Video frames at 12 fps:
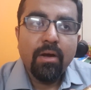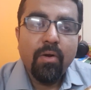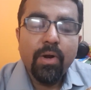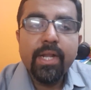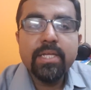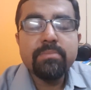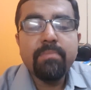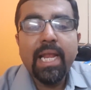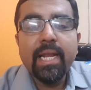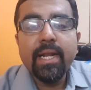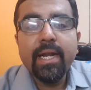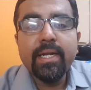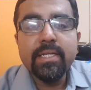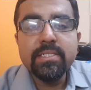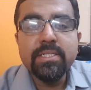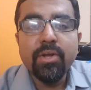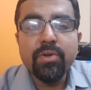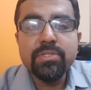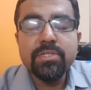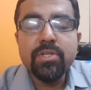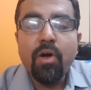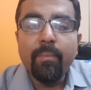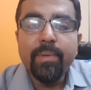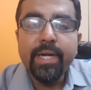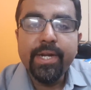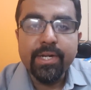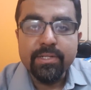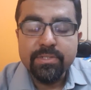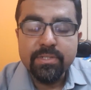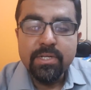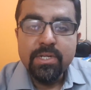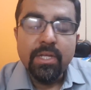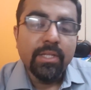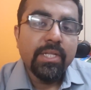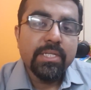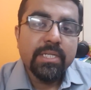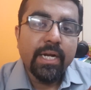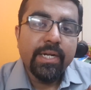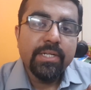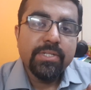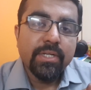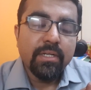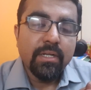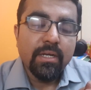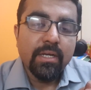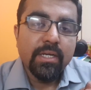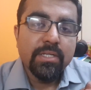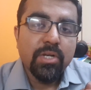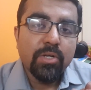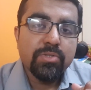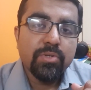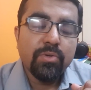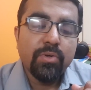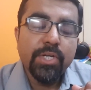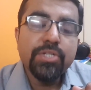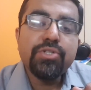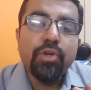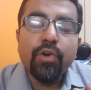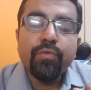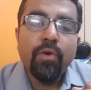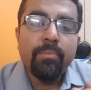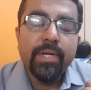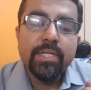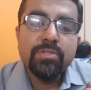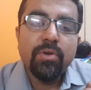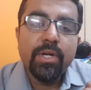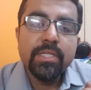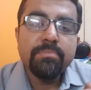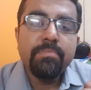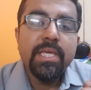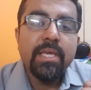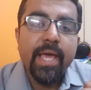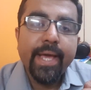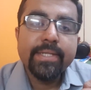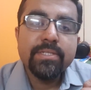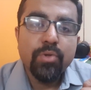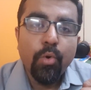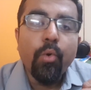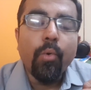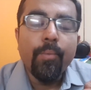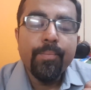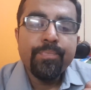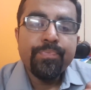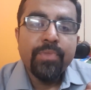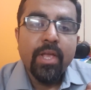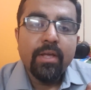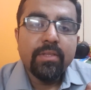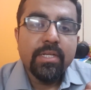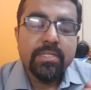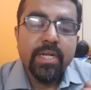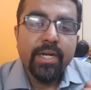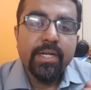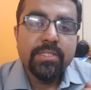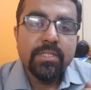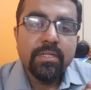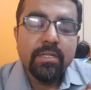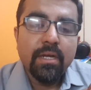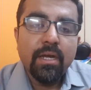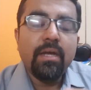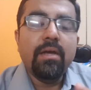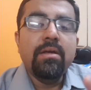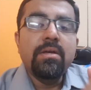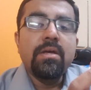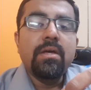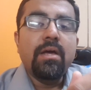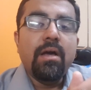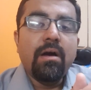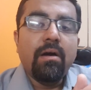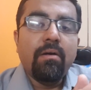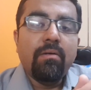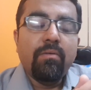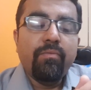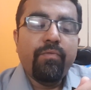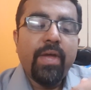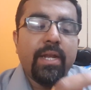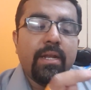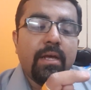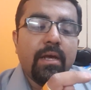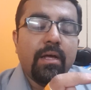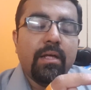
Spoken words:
called as balanitis xerosis obliterans. This condition is also, in short form, it is called as BXO. This condition, when